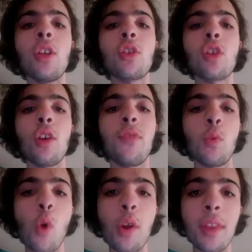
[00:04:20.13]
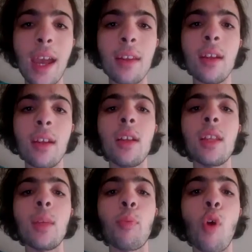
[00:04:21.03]
So if you want that,
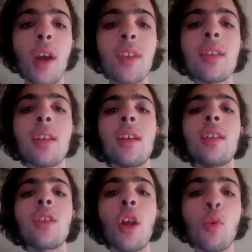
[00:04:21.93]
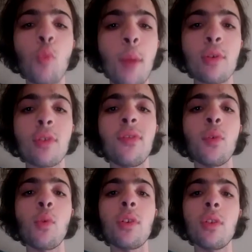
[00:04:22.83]
the price is on the website. If you
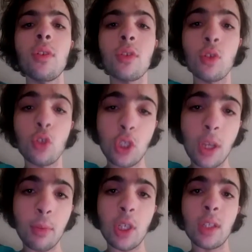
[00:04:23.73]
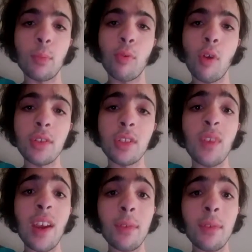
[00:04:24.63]
want to double check the prices
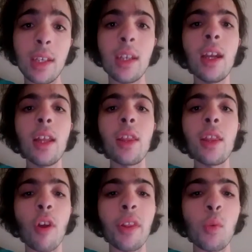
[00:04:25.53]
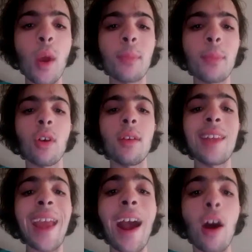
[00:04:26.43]
for everything, they're on the website.
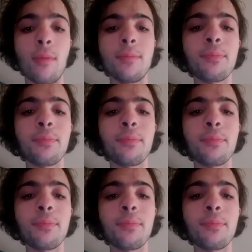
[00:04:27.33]
Now,